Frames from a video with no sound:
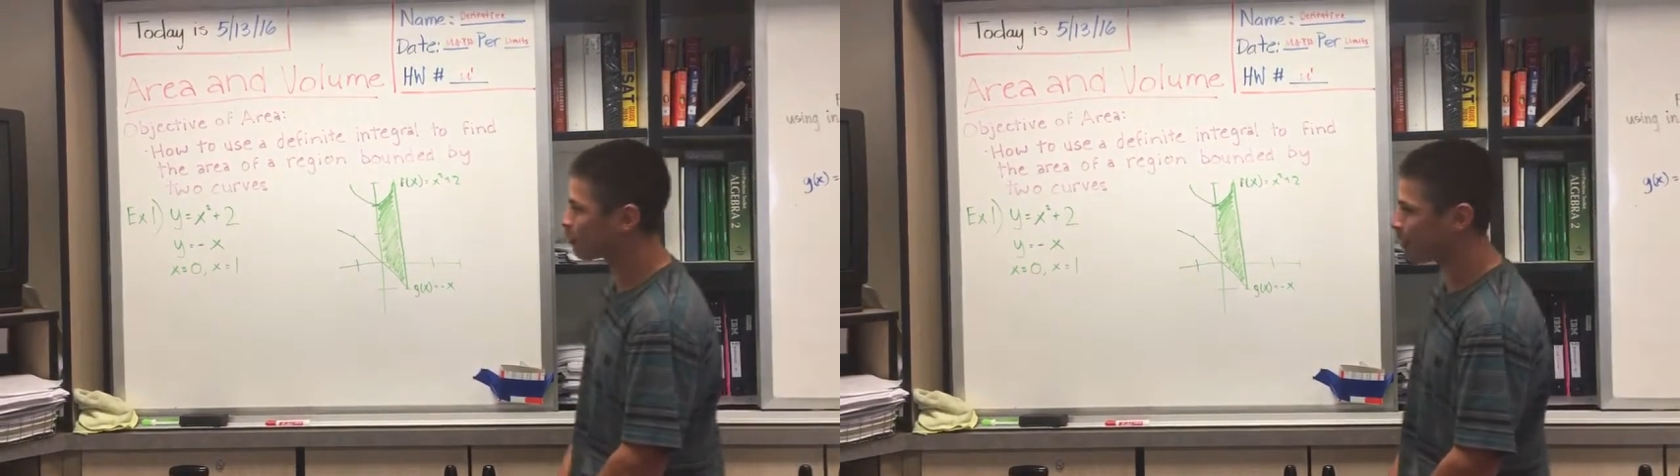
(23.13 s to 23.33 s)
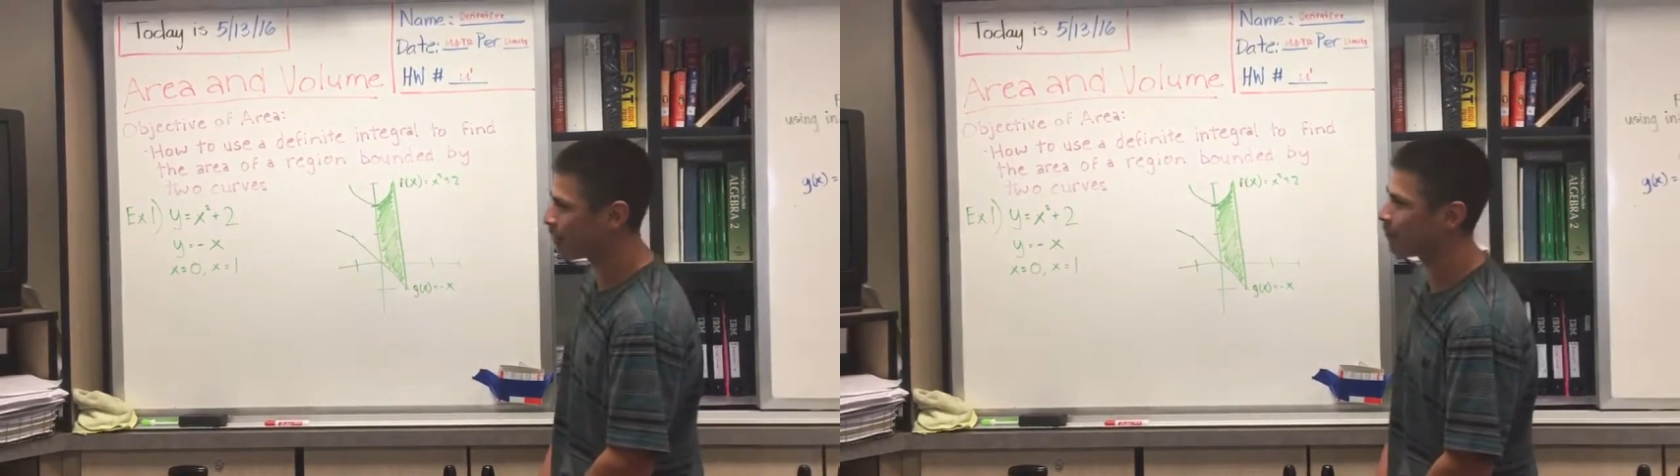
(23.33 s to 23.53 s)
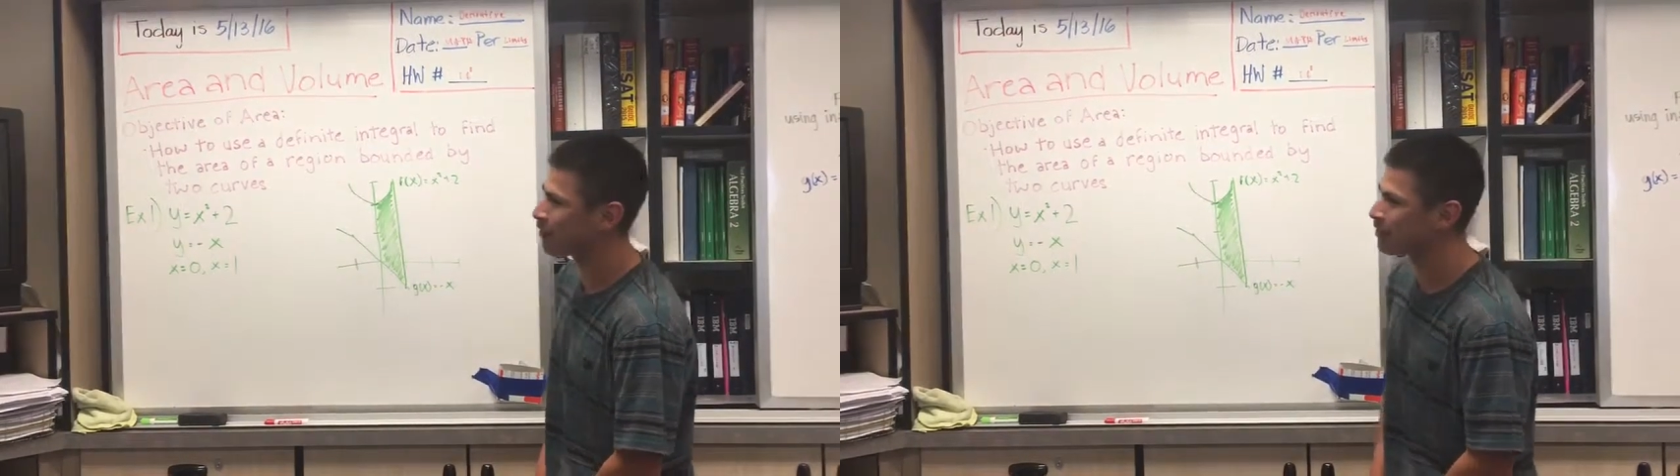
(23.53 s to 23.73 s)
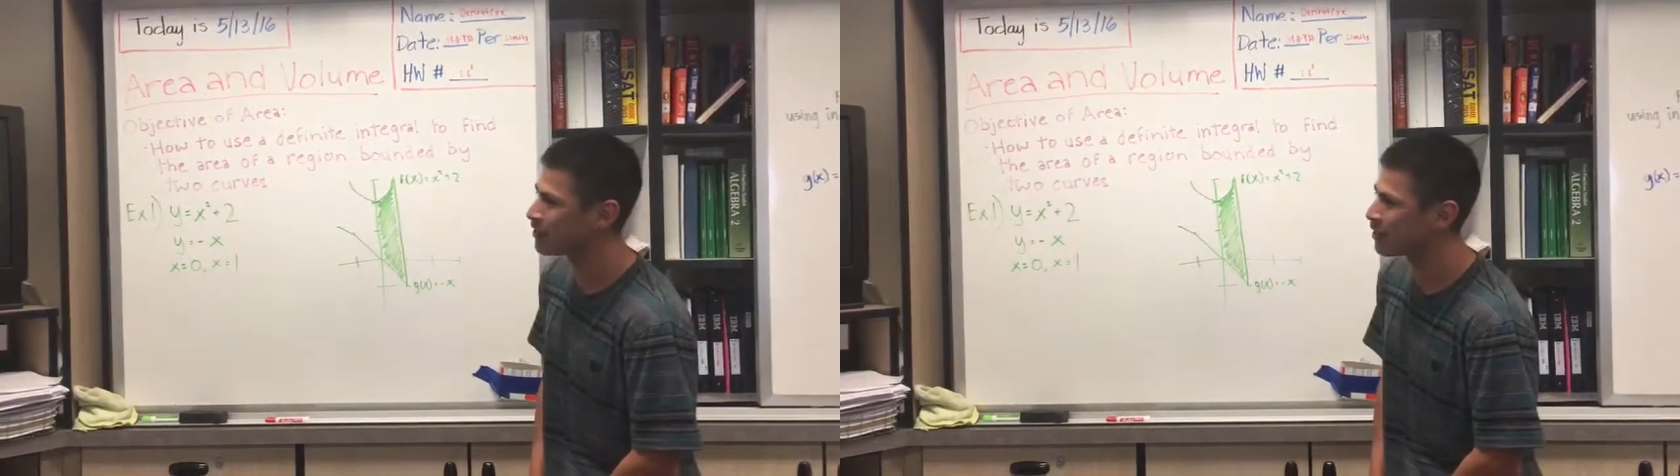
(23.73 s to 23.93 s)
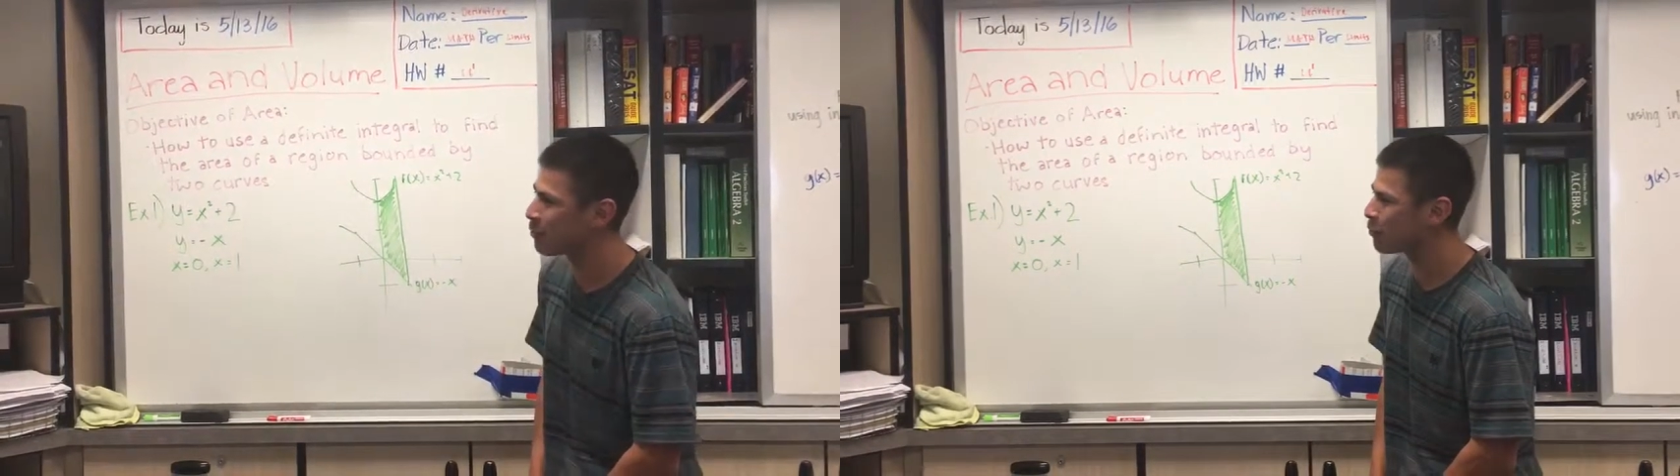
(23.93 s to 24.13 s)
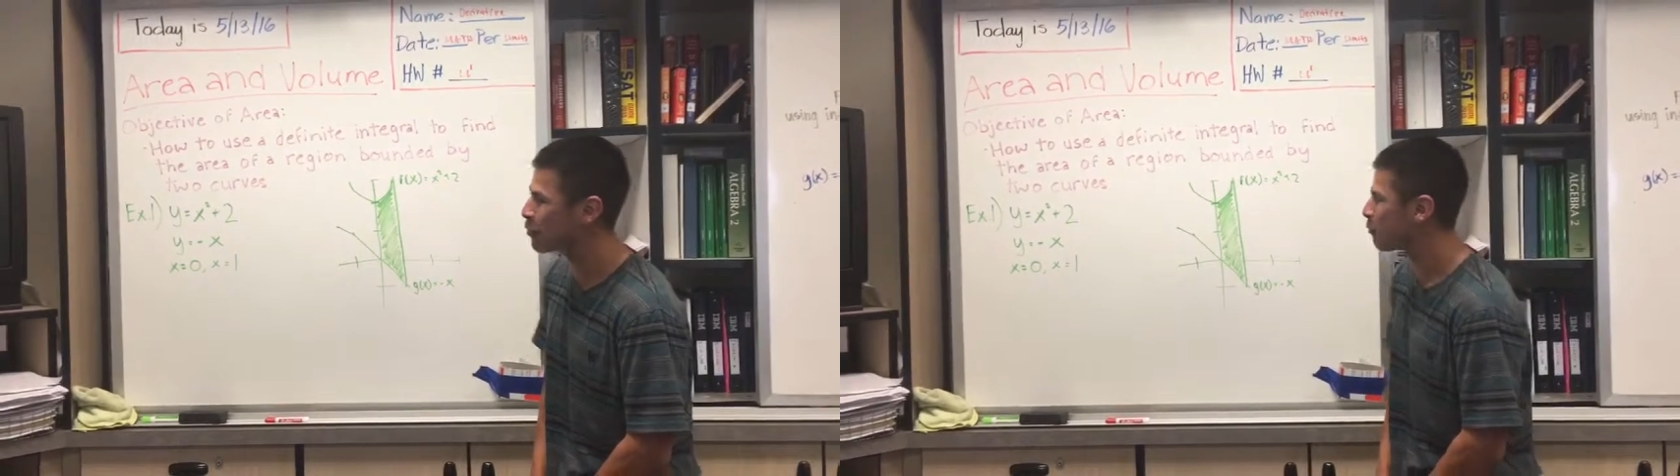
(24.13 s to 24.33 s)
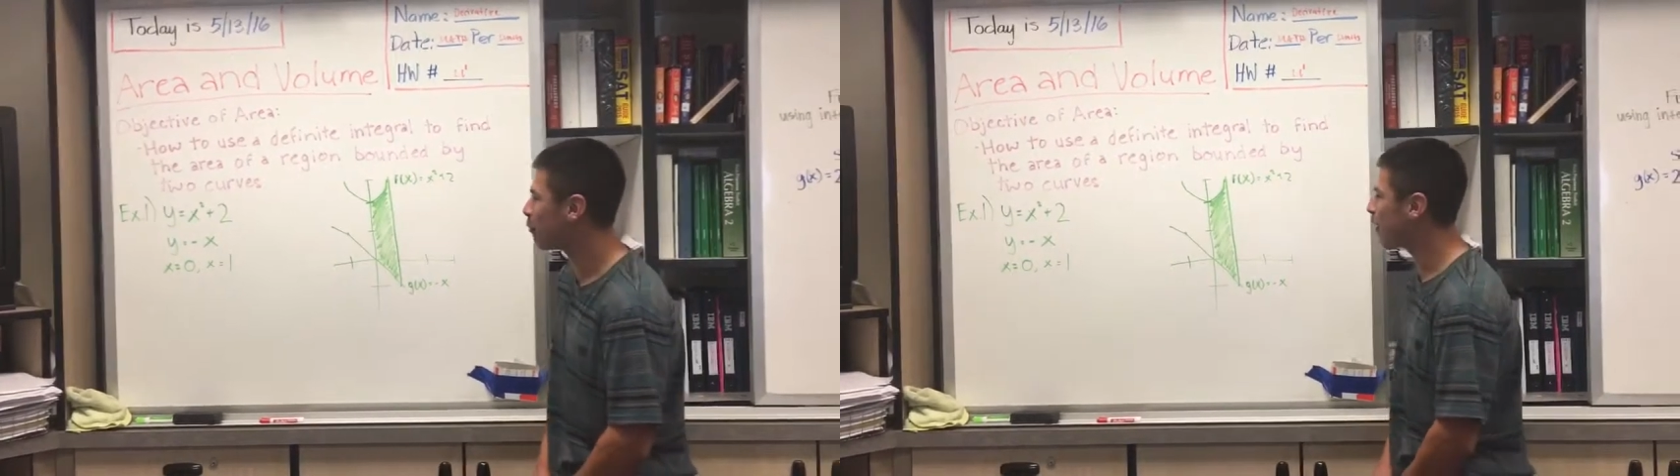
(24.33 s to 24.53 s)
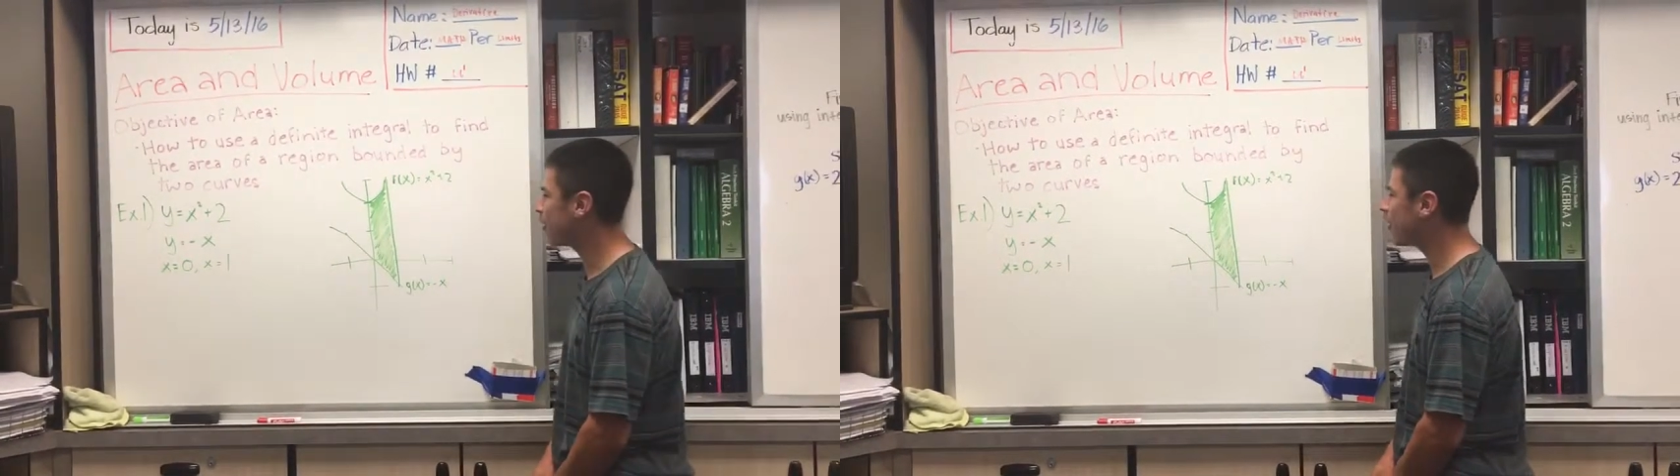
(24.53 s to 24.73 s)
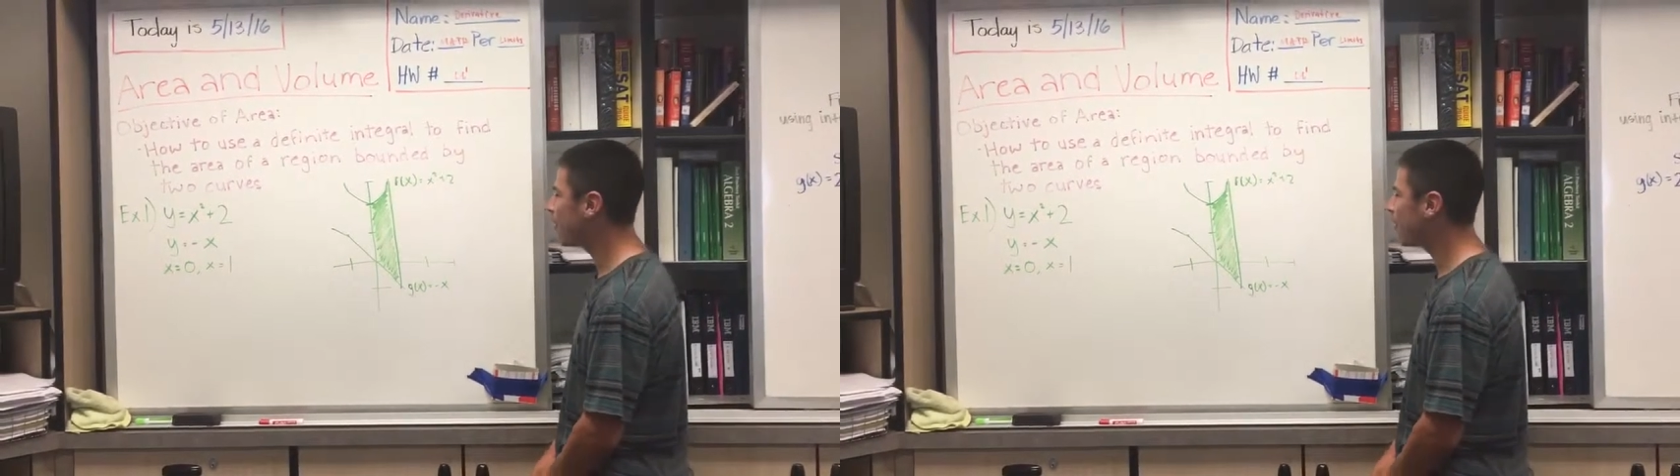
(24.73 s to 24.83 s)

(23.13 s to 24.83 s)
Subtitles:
we have 0 to 1.